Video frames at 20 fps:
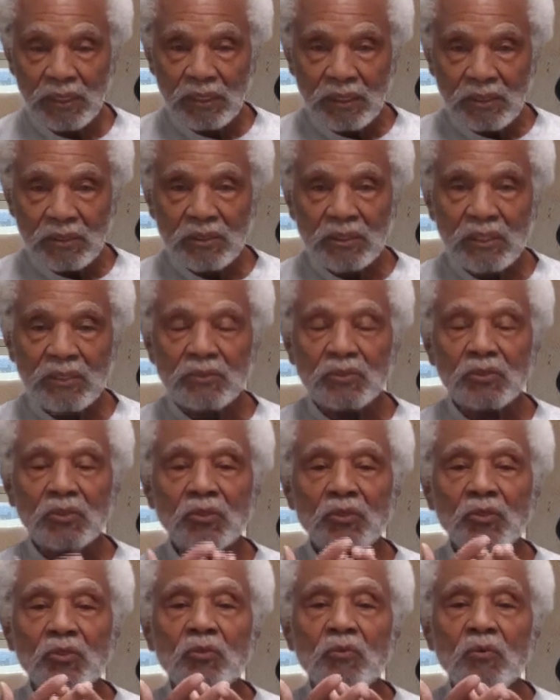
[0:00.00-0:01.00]
Since
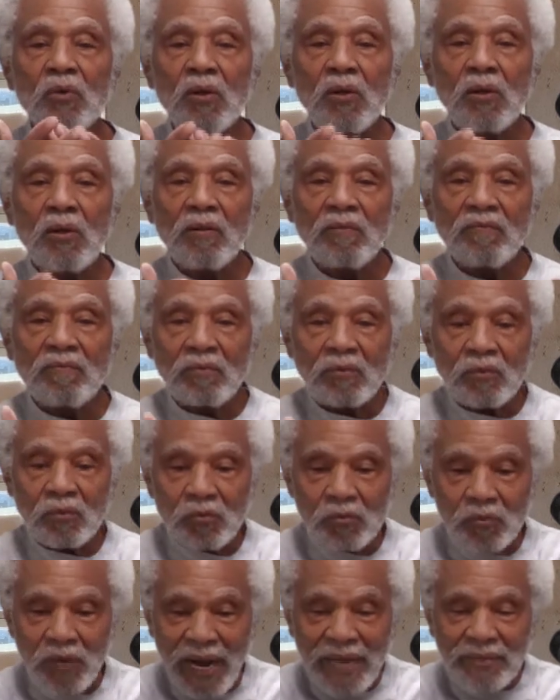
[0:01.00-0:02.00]
you all
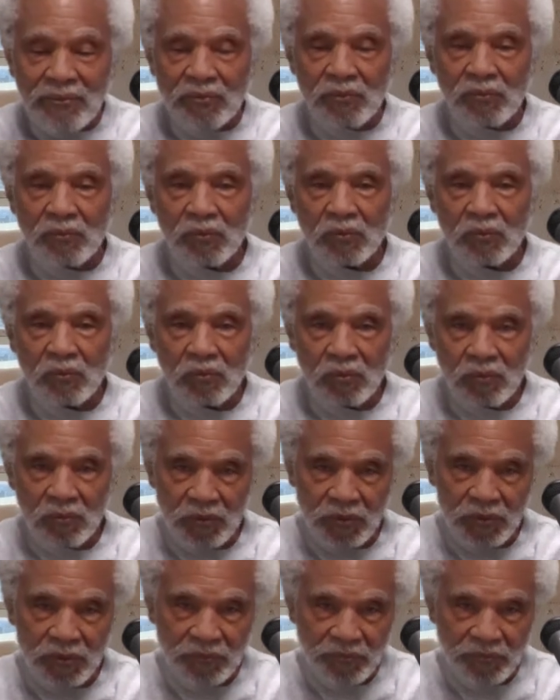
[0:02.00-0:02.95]
write the rules,